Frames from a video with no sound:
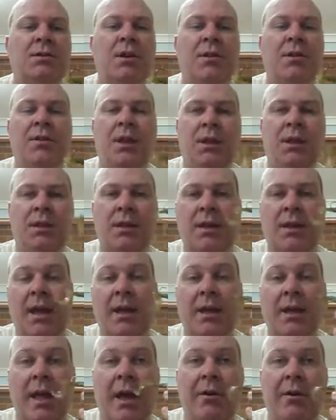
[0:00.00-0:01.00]
I think that
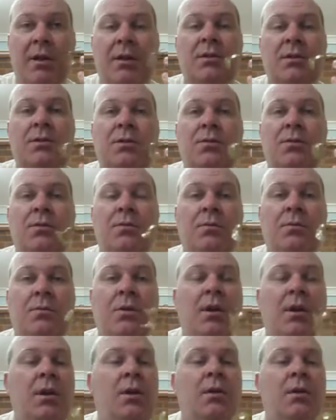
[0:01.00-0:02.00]
they're going to
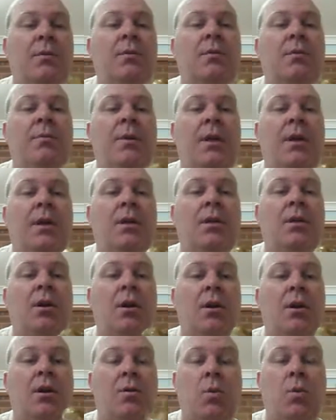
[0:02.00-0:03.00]
be
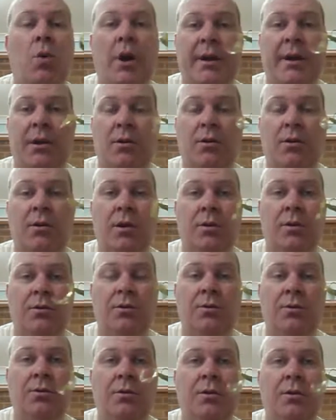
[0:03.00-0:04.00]
quite a
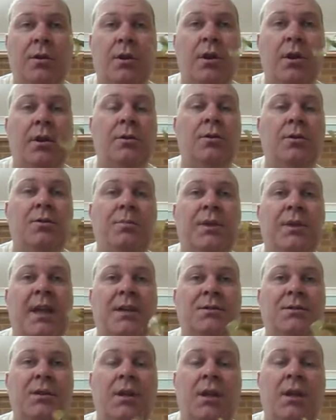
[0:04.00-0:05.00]
good
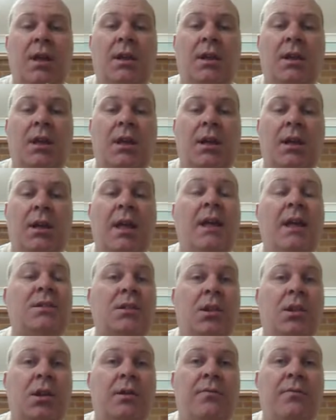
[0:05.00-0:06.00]
plastic, and they're going to catch
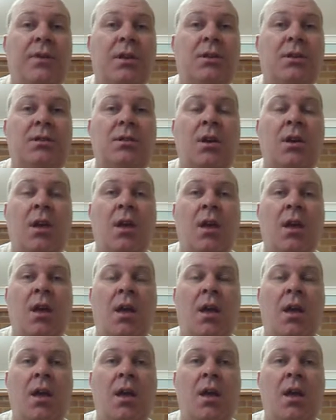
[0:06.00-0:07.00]
a lot of fish.
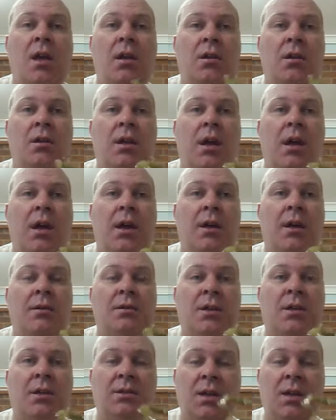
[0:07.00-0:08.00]
And
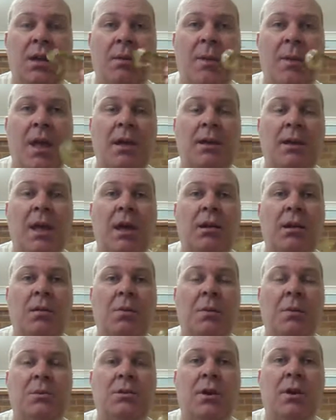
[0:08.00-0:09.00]
so check them out, go to the
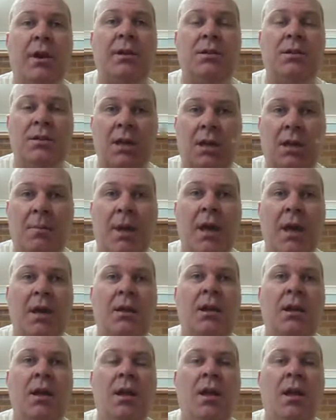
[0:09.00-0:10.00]
website, check them
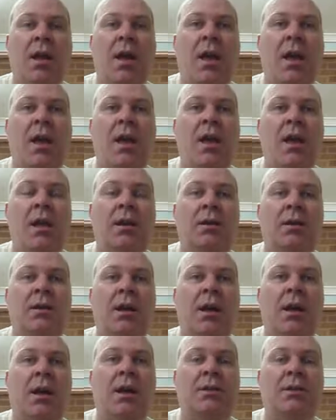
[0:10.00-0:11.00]
out,
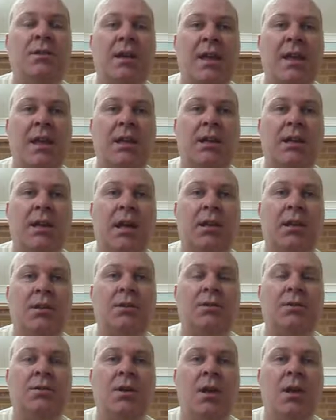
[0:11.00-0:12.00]
and check out the
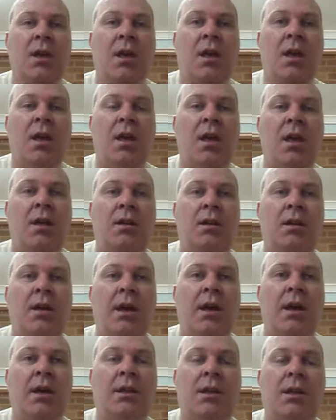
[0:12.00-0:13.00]
colours, and
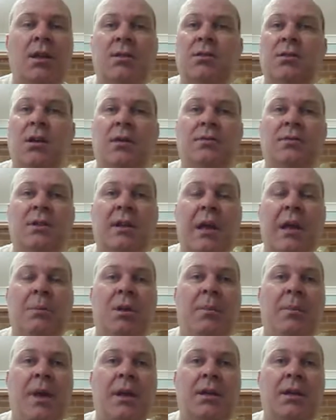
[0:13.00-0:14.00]
get yourselves a
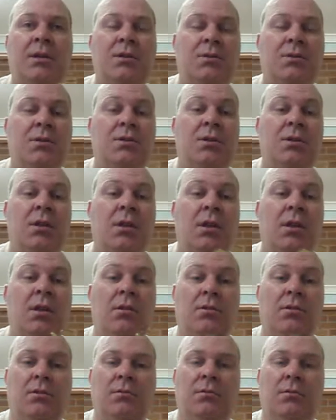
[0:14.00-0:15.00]
couple of packets, because they
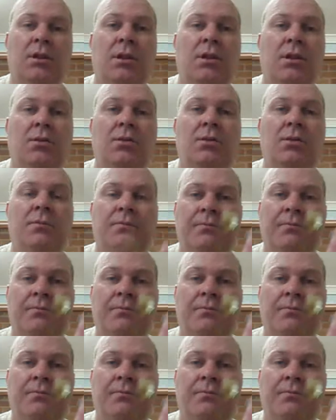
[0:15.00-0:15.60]
look really good.